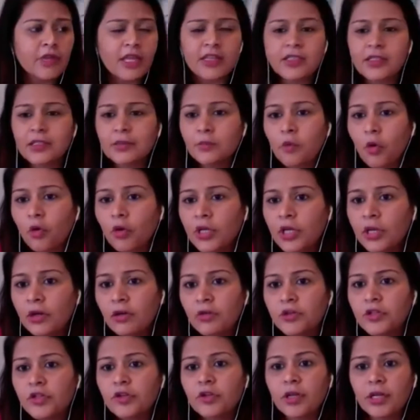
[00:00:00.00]

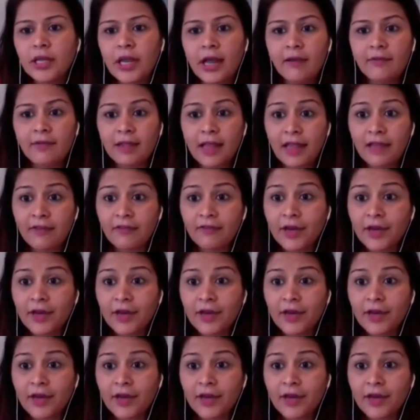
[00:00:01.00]
testimonials, you can have live